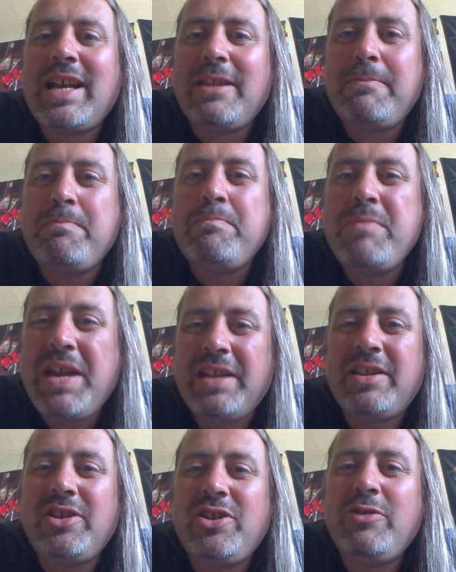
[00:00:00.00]
and
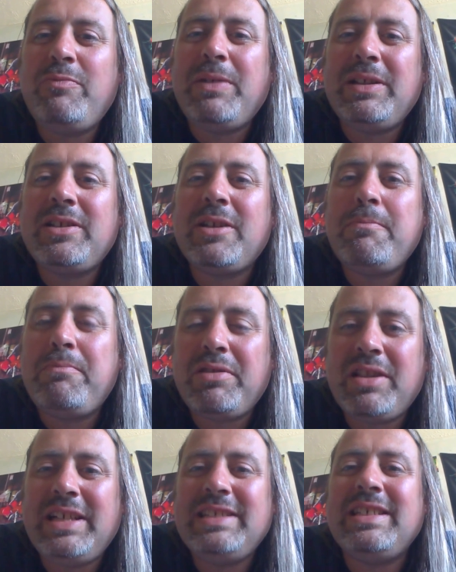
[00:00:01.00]
admit that you've been
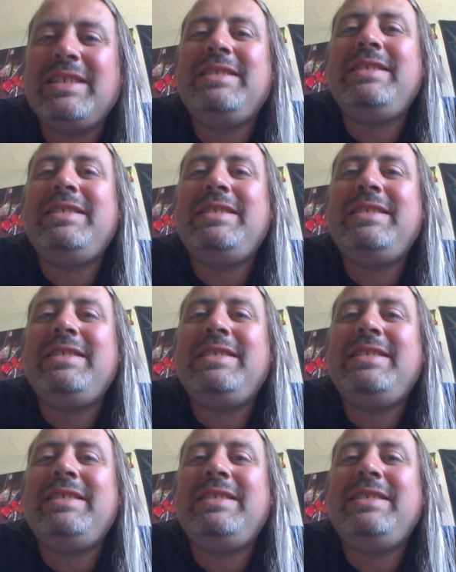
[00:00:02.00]
complete